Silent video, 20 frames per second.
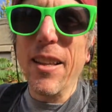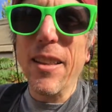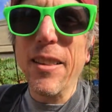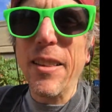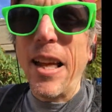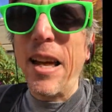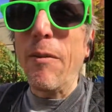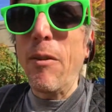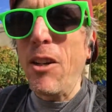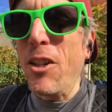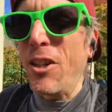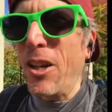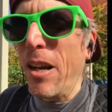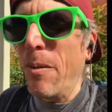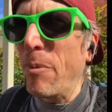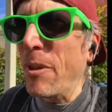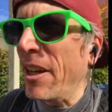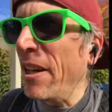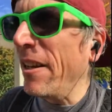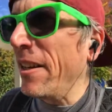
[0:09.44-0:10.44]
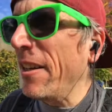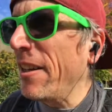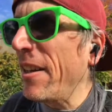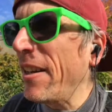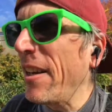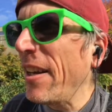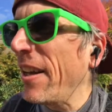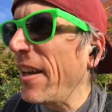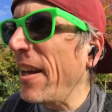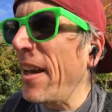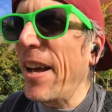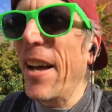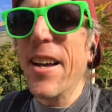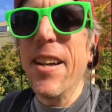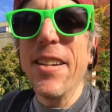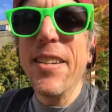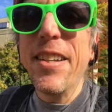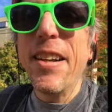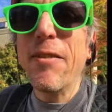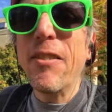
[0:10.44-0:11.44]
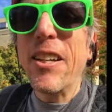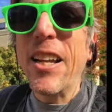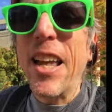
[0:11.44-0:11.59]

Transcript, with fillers: lightweight champion and Devin